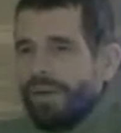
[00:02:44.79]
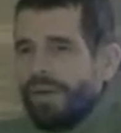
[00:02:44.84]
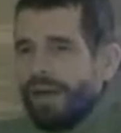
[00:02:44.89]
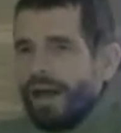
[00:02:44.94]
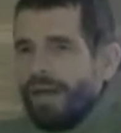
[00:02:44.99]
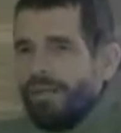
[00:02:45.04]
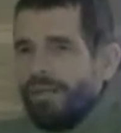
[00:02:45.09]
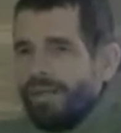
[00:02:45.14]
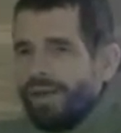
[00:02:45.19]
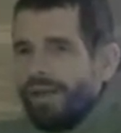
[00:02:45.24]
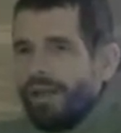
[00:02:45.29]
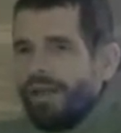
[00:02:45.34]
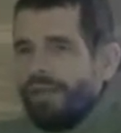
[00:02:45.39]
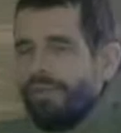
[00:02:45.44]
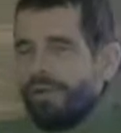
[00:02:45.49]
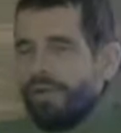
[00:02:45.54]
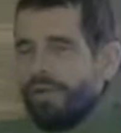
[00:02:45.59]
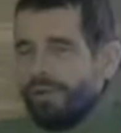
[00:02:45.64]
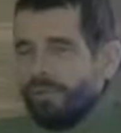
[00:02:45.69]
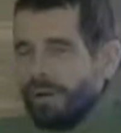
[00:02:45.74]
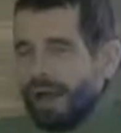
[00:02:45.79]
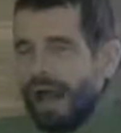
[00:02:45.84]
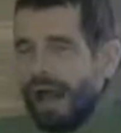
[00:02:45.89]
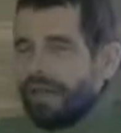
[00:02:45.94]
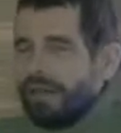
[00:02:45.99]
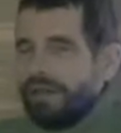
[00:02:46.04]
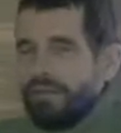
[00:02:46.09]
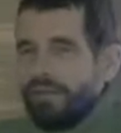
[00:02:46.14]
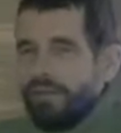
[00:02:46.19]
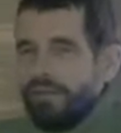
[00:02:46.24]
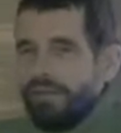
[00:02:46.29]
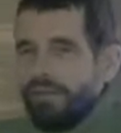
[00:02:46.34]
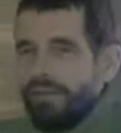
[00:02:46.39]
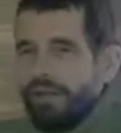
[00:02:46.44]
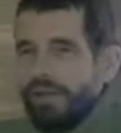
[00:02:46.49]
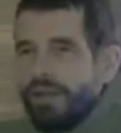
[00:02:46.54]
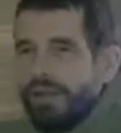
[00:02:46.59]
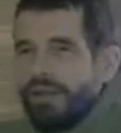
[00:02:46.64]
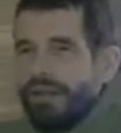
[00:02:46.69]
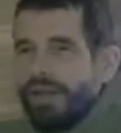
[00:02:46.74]
Am I really responsible for
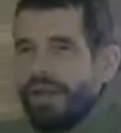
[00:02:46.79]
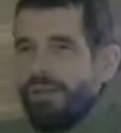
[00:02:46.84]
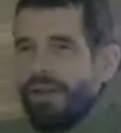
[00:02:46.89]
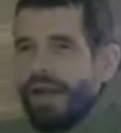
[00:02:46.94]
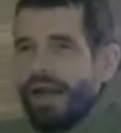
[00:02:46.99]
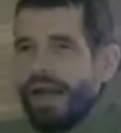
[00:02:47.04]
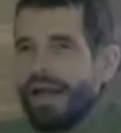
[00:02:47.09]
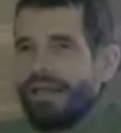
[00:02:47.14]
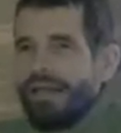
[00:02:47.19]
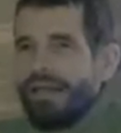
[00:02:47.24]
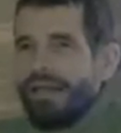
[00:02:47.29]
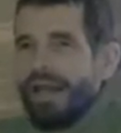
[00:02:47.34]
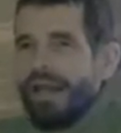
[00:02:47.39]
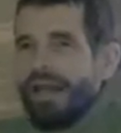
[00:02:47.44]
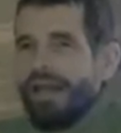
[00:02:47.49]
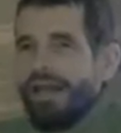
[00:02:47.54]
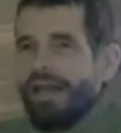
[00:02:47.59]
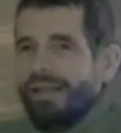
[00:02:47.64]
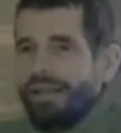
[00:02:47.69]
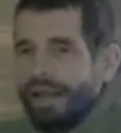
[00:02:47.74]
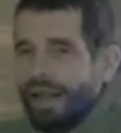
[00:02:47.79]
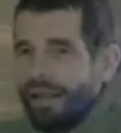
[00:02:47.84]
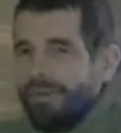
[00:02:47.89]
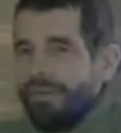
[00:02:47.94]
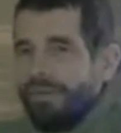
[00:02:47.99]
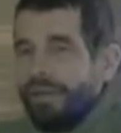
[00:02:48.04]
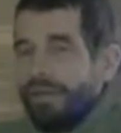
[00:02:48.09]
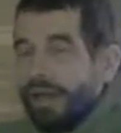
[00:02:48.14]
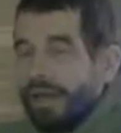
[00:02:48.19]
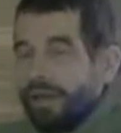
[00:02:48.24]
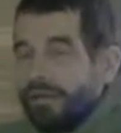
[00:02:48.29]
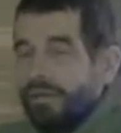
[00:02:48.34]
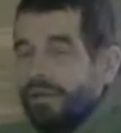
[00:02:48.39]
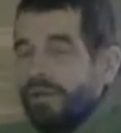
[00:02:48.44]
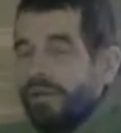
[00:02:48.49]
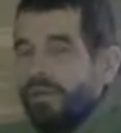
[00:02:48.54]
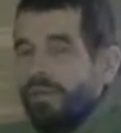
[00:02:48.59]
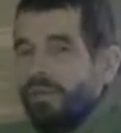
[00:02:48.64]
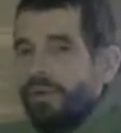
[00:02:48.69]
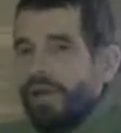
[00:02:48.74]
this? They may not say it like that, but that's
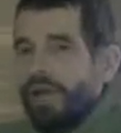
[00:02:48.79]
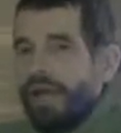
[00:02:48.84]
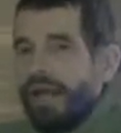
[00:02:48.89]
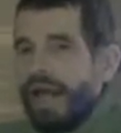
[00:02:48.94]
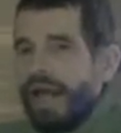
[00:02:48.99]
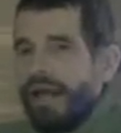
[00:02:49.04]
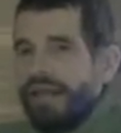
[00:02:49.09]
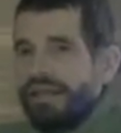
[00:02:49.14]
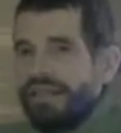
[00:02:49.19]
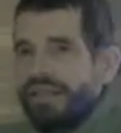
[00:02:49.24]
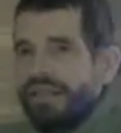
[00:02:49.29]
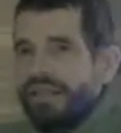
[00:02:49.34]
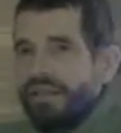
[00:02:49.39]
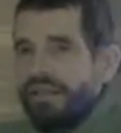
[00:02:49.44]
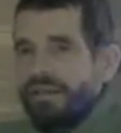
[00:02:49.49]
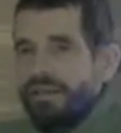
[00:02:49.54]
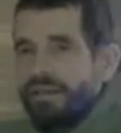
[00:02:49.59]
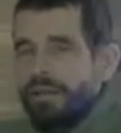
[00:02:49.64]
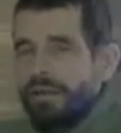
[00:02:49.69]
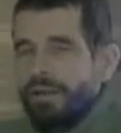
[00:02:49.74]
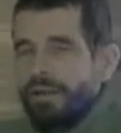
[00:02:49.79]
what they're really asking.